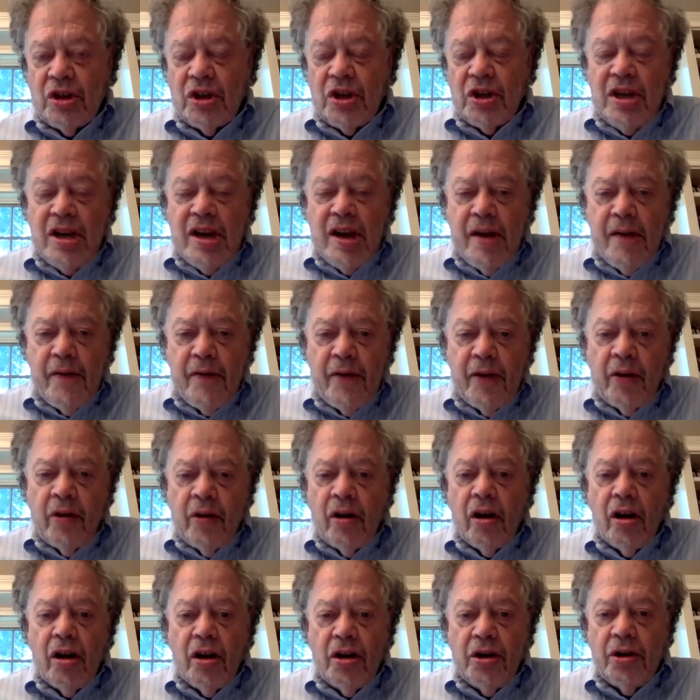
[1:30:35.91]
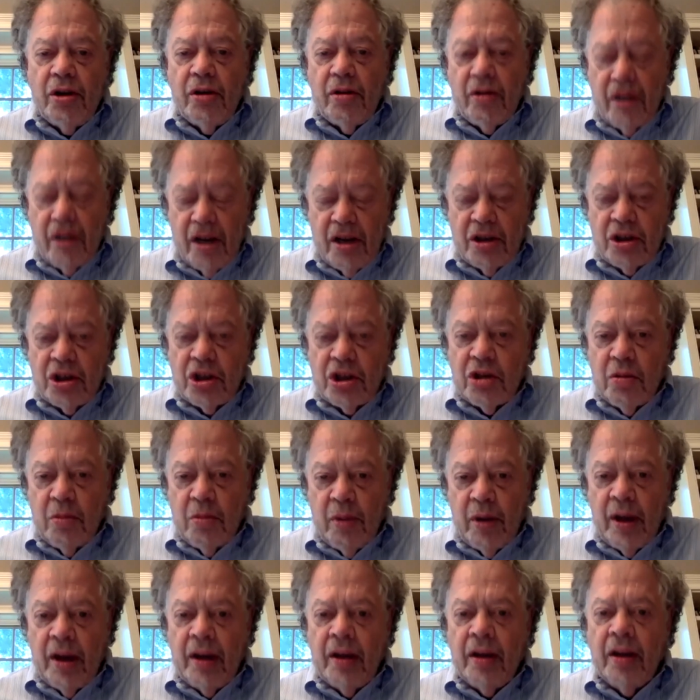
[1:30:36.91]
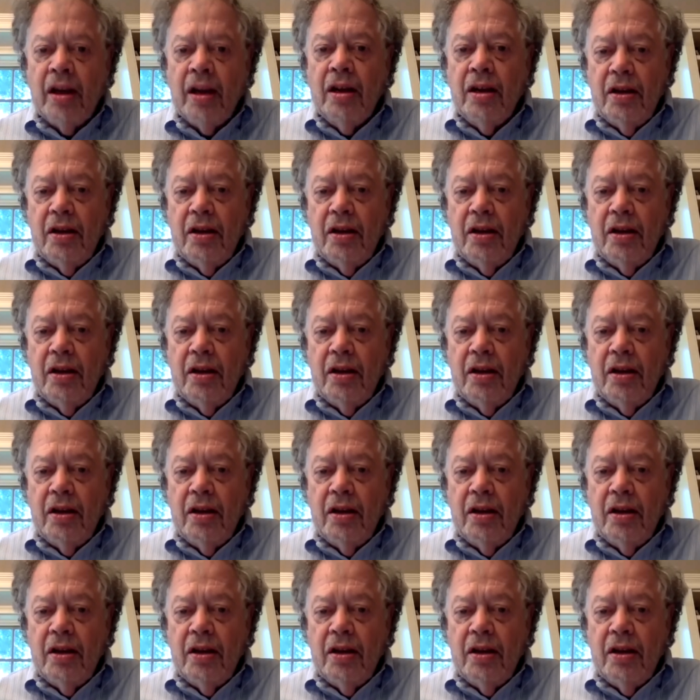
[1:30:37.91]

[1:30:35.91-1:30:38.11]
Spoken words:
never underestimate